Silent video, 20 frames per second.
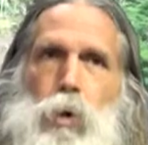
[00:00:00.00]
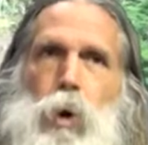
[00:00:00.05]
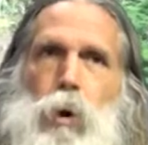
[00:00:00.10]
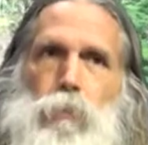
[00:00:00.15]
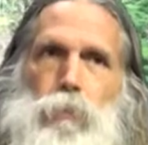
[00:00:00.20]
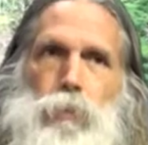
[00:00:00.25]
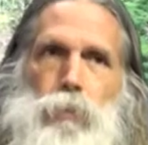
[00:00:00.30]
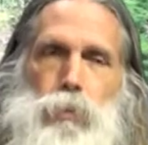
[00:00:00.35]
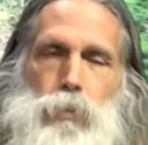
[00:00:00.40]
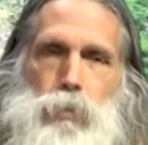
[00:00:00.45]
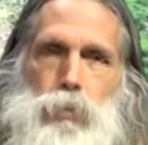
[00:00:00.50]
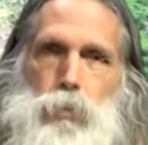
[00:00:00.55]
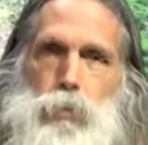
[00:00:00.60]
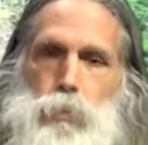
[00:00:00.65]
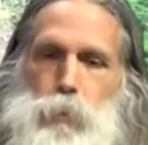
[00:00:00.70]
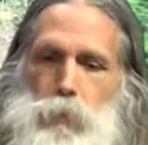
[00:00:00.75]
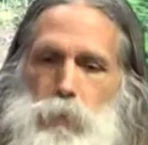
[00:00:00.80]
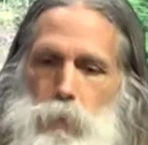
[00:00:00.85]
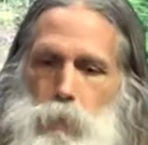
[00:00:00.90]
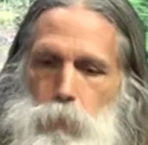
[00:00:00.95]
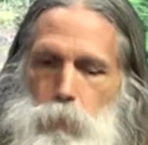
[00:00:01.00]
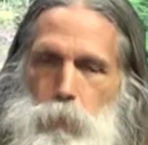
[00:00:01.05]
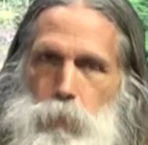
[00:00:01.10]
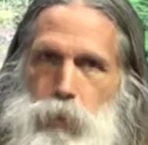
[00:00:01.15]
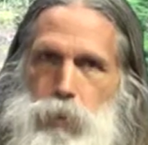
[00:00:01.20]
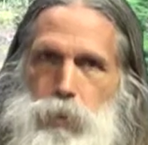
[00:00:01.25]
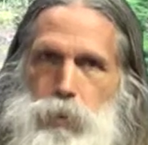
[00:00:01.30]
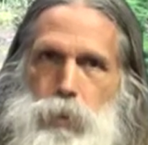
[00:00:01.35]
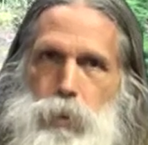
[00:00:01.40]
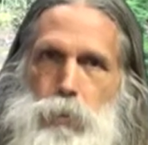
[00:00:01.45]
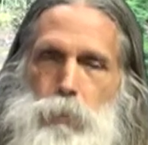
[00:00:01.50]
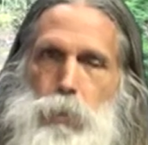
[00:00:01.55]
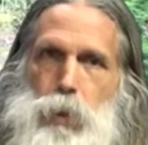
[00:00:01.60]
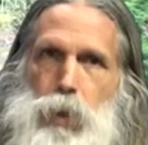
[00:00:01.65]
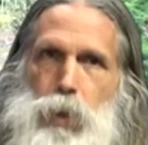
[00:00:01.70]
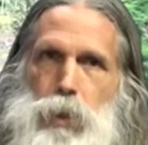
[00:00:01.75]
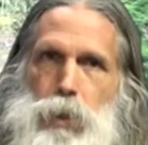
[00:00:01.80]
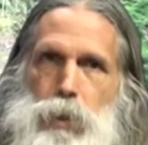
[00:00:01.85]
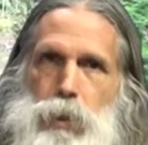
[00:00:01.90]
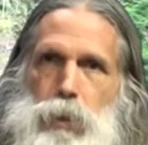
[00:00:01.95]
off the tumor from the rest of the
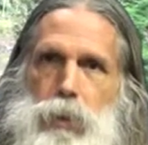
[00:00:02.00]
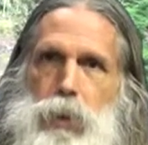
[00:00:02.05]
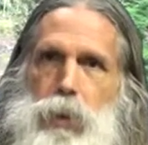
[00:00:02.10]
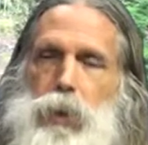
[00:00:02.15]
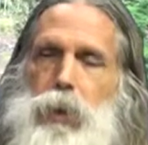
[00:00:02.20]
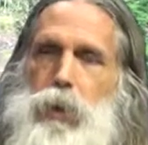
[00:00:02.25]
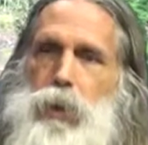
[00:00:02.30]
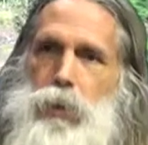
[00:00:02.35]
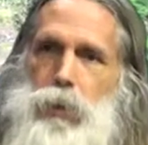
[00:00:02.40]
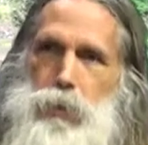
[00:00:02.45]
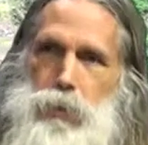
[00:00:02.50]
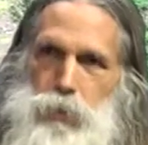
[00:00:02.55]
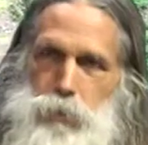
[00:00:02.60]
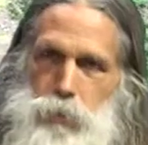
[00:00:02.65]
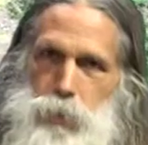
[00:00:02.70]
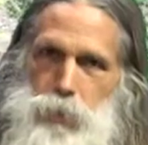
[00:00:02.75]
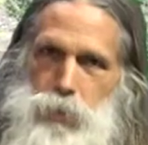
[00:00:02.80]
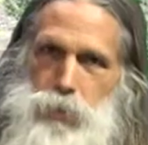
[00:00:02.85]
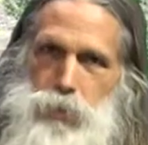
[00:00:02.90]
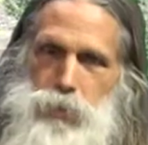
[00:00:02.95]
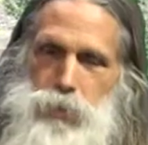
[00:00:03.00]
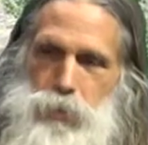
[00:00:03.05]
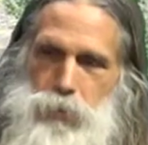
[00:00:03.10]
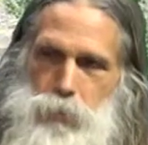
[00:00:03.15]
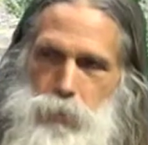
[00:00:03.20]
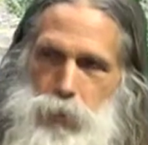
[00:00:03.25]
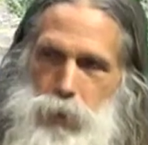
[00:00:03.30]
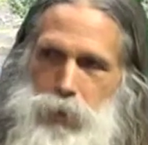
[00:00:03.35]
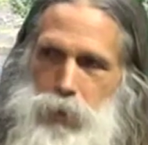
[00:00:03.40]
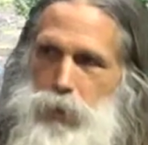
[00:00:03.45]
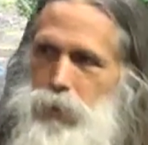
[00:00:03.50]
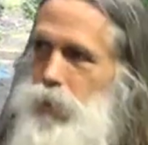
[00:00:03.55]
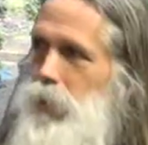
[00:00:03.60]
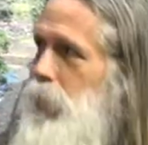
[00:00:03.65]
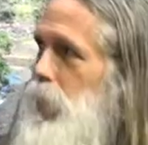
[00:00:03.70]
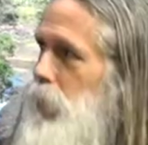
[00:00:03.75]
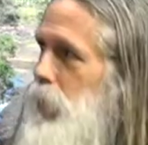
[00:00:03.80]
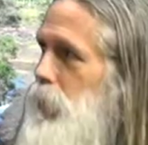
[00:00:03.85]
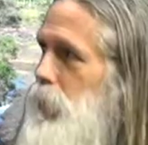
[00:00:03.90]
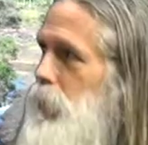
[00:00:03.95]
body. Then the immune system can in,
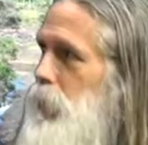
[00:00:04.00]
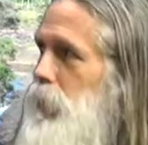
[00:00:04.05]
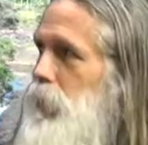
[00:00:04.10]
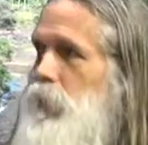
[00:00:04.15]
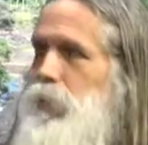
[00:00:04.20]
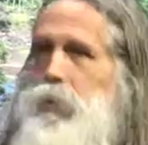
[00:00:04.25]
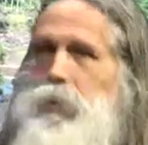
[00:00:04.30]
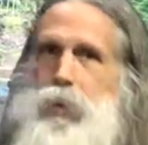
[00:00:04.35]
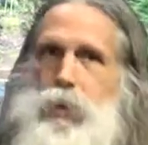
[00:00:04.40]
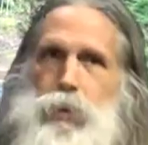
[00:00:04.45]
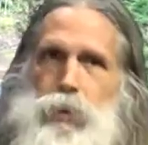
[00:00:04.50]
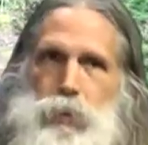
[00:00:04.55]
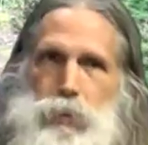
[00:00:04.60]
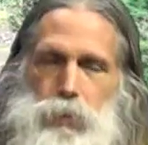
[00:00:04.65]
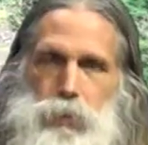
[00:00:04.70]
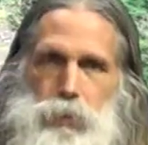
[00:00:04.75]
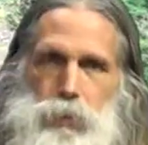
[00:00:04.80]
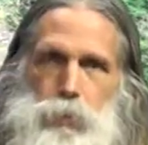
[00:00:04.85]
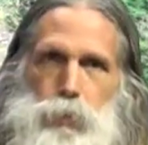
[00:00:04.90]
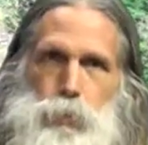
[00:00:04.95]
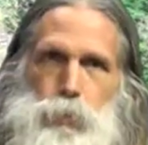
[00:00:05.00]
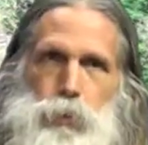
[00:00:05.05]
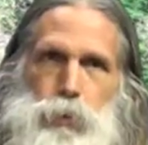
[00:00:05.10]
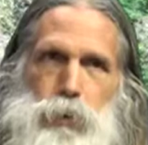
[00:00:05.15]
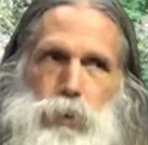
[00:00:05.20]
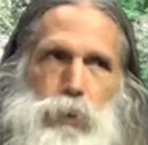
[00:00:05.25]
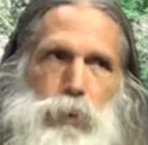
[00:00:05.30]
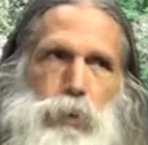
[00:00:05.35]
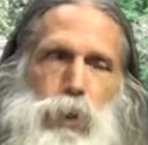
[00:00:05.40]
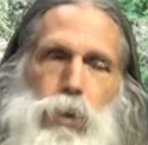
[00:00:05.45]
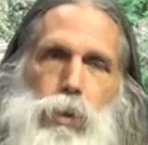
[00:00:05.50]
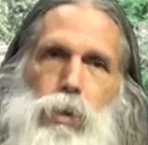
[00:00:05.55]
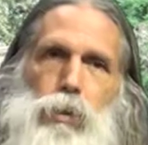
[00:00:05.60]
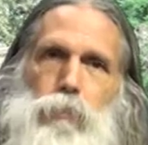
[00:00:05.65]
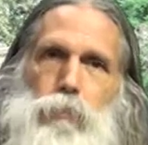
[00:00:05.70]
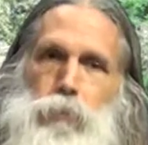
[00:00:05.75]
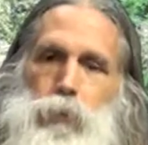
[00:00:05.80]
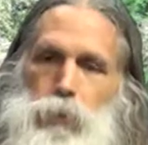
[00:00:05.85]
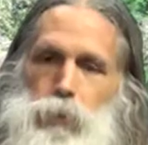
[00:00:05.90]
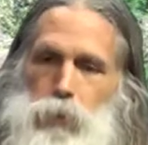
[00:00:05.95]
get into the, the tumor
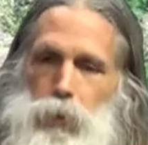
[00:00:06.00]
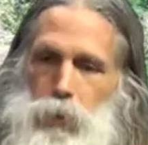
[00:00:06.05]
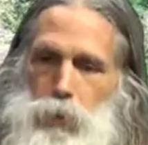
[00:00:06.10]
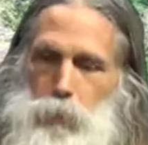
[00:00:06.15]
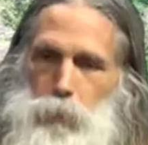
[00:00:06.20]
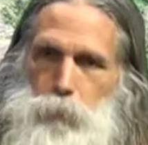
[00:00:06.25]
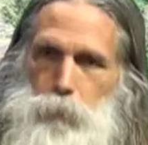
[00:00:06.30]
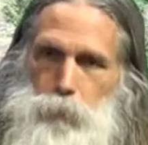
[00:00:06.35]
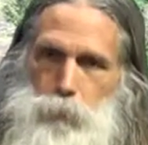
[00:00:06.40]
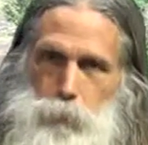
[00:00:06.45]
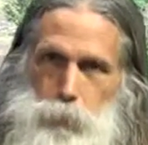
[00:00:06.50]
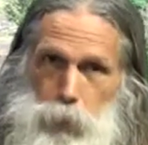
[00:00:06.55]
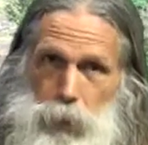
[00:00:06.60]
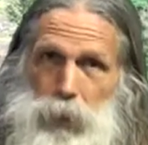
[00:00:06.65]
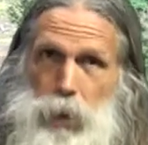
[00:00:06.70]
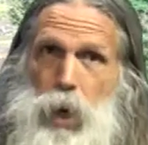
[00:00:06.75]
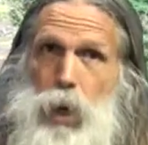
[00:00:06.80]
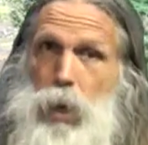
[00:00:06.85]
itself and, and bring